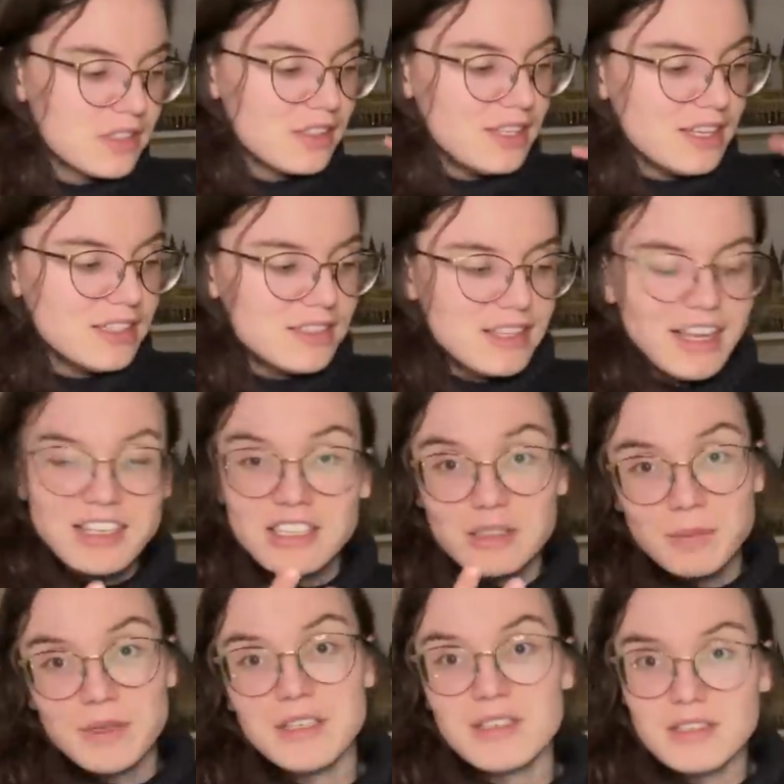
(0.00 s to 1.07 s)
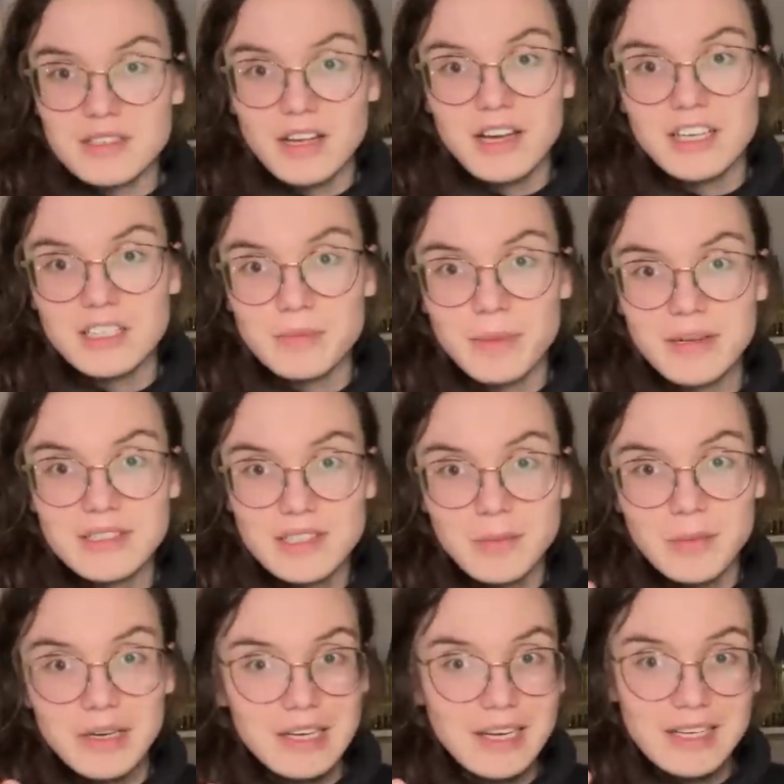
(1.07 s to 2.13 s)
this set has been designed by
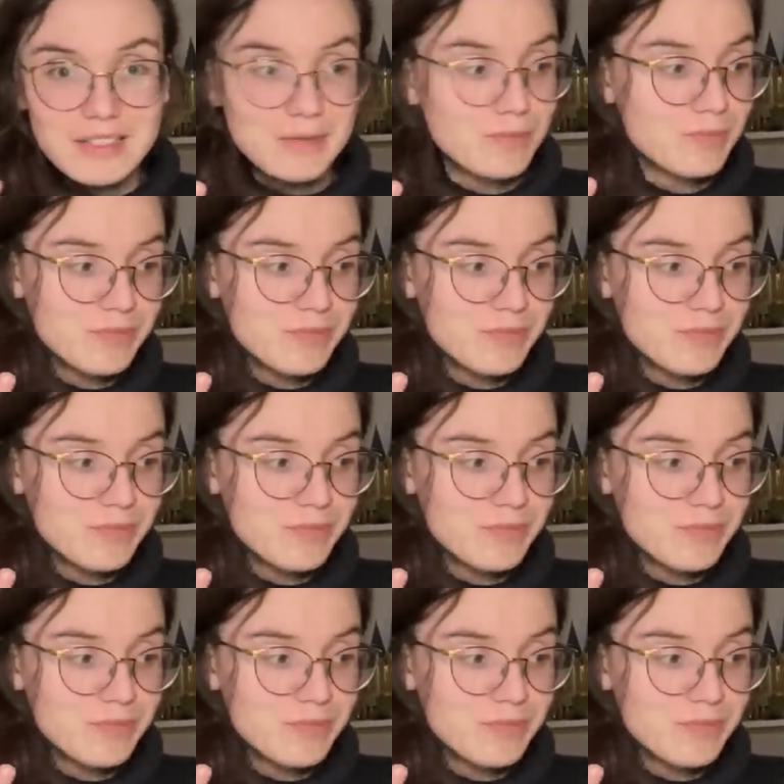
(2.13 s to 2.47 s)
somebody that is